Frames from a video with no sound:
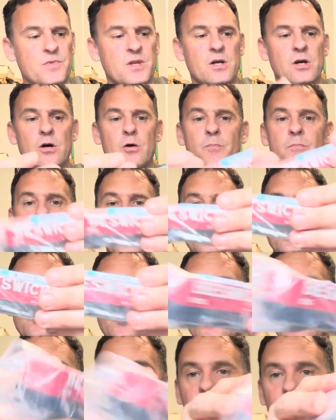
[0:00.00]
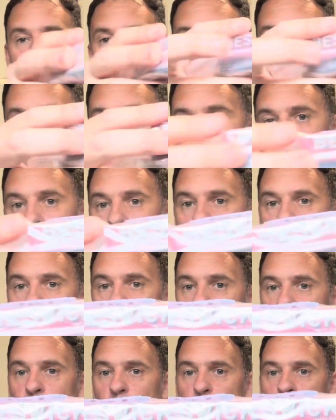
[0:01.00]
Got a Beswick
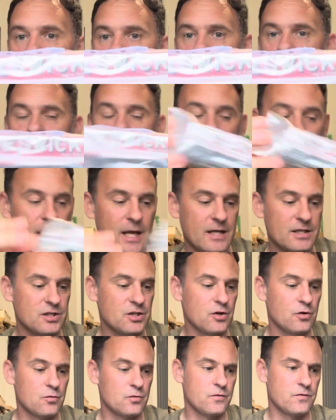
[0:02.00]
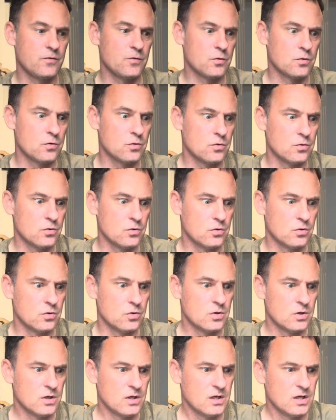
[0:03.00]
wagon that sold for,
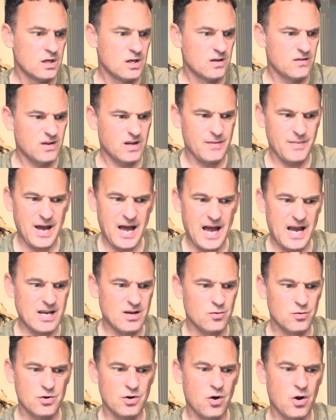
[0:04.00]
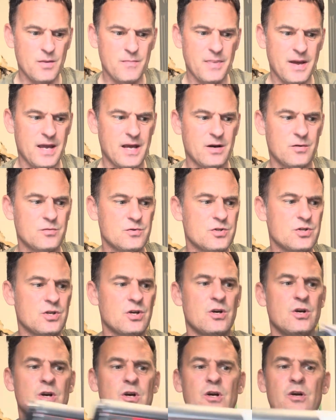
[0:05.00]
I think about £8 or £9.
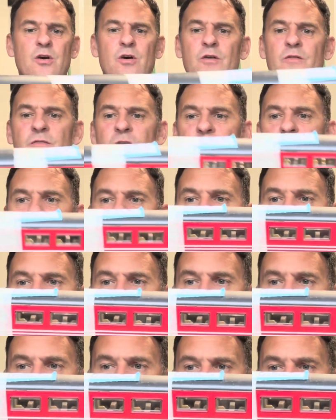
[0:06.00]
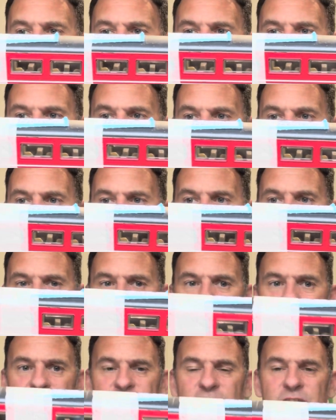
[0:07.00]
Got a Virgin, this is quite a rare
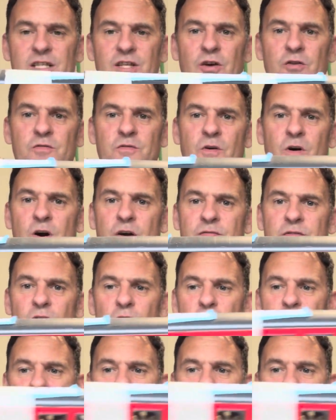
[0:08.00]
one, 6059